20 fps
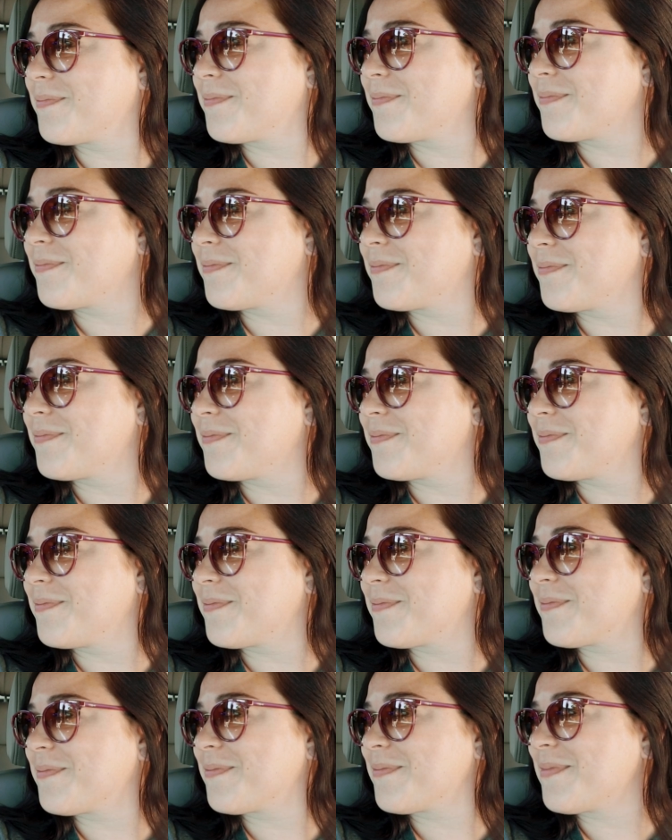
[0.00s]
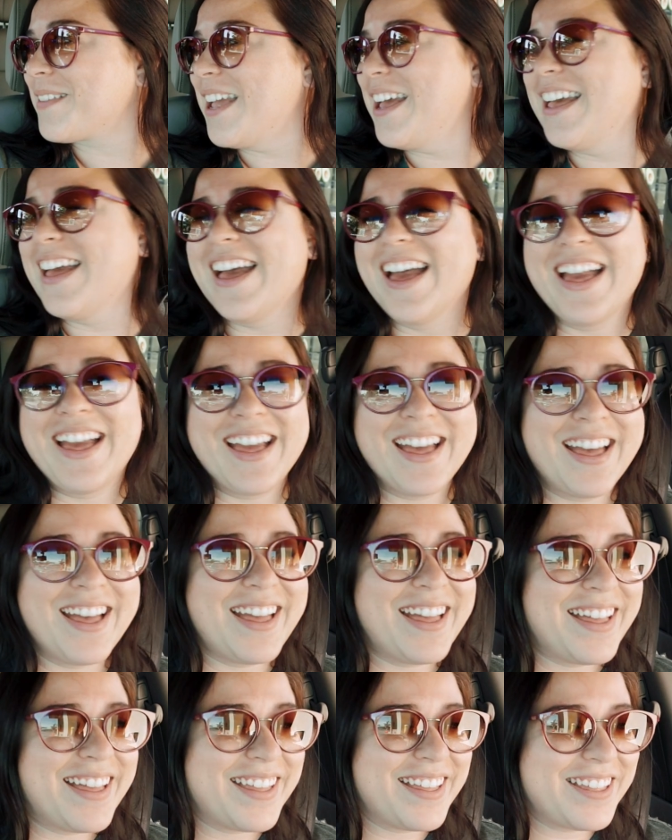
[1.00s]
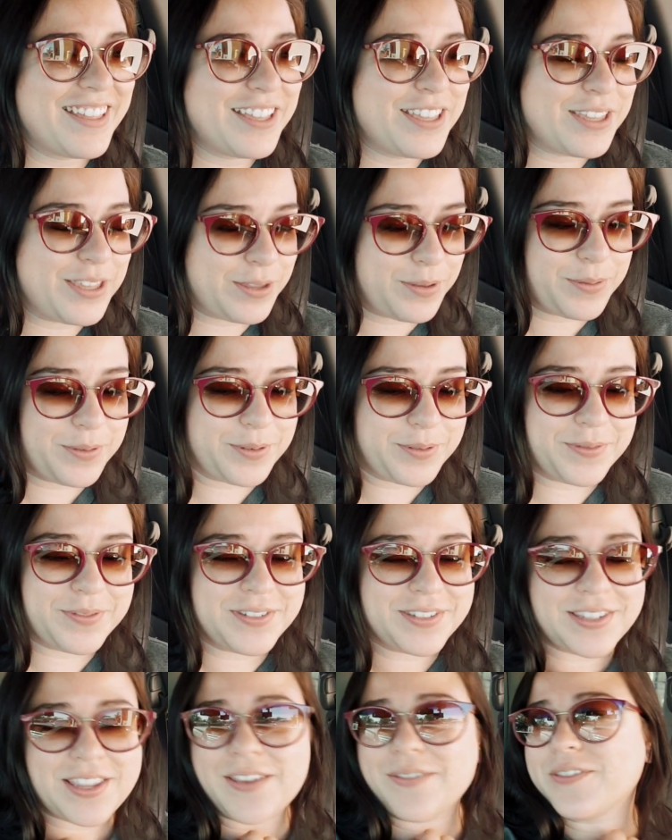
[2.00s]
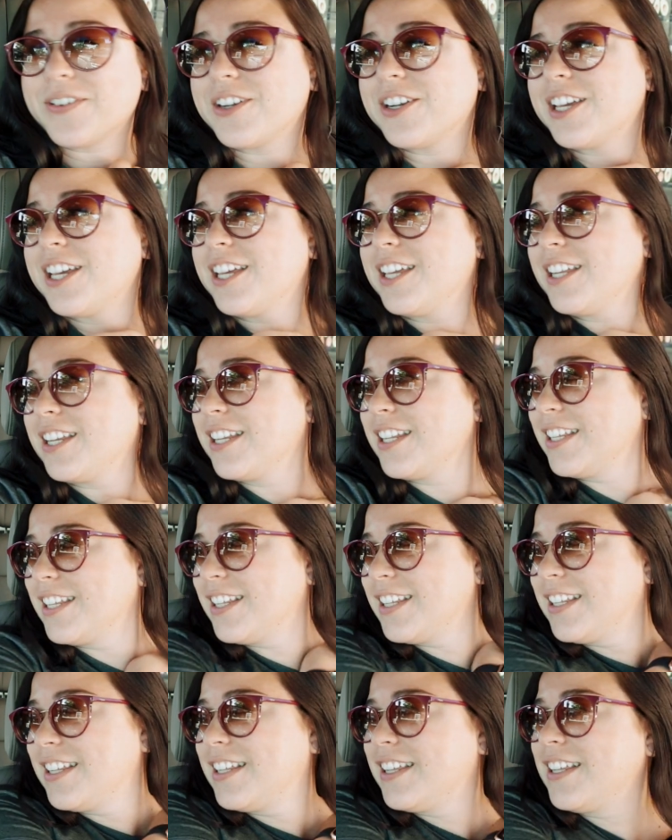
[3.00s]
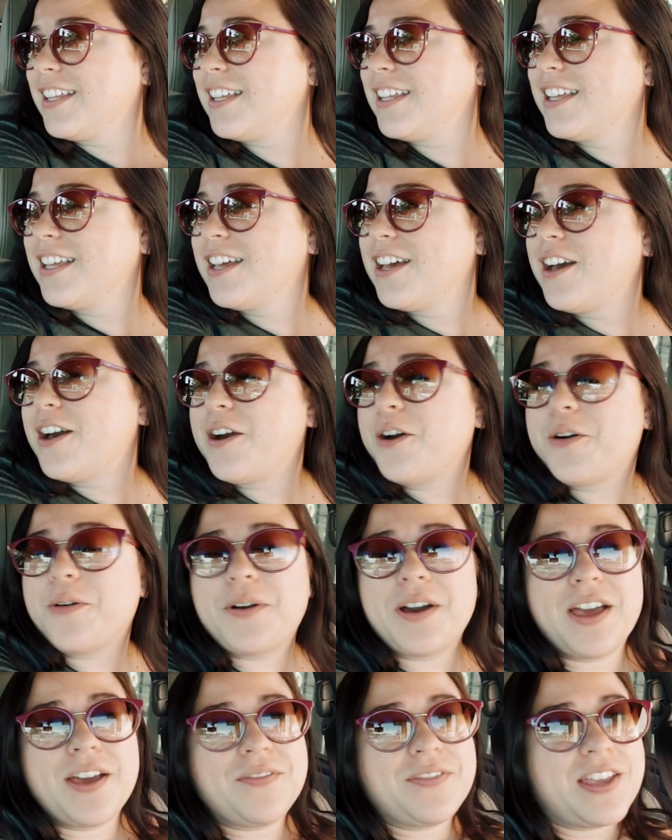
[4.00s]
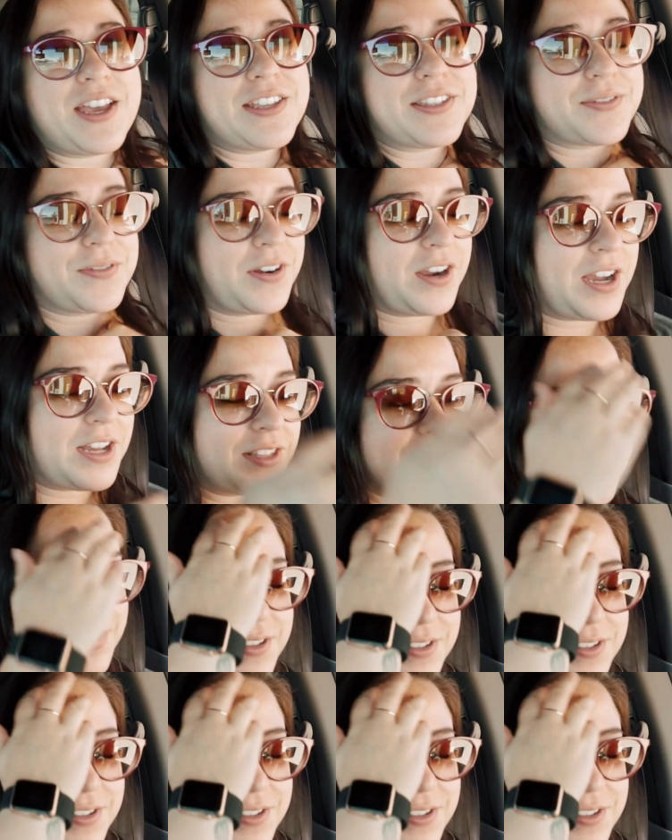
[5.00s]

time I'd have Chipotle ranch loaded it. chicken griller. I would have taken oh, a little more time to eat. it.